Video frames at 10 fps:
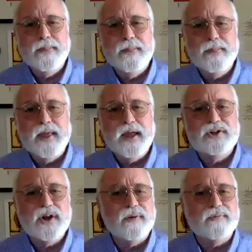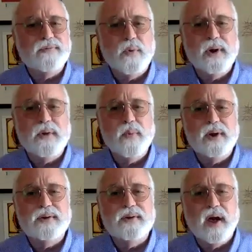they shot
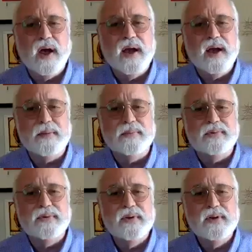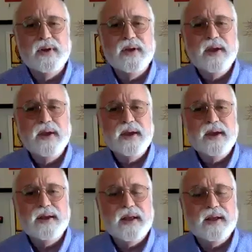41 times
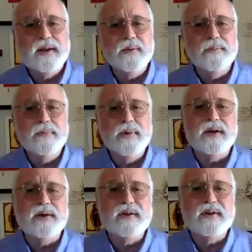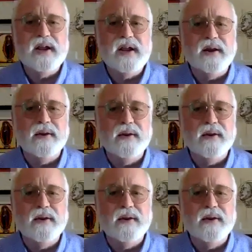and hit him 19.